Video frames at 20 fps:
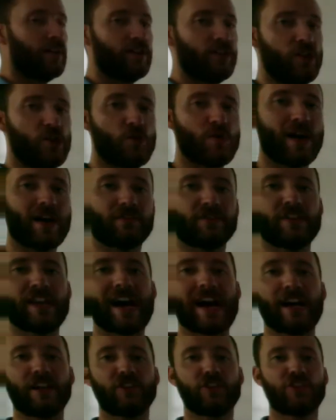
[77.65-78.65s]
You have
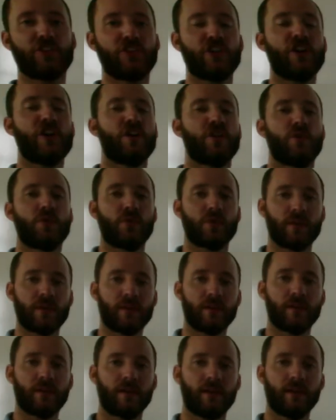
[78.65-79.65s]
not shown
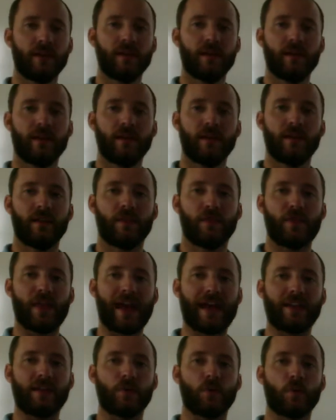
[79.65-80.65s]

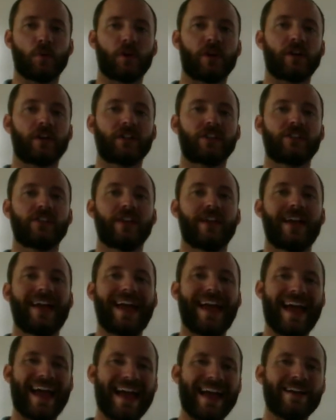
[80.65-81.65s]
that it works
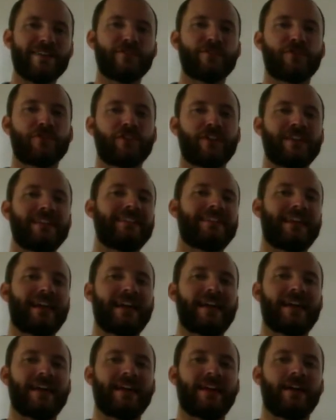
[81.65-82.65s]
every
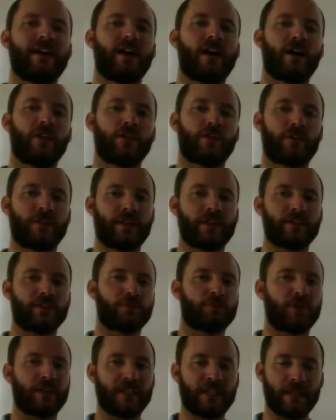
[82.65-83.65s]
day other than the
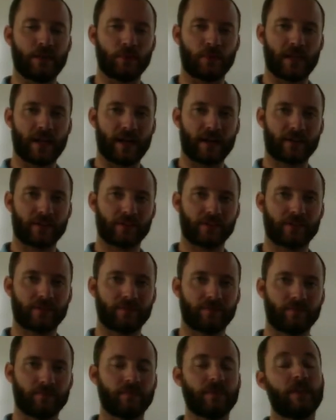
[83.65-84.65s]
spring equinox.
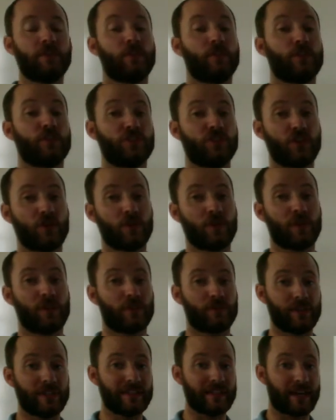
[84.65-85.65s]
They've only shown it
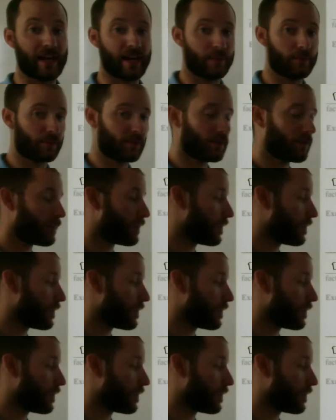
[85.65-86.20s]
3 times.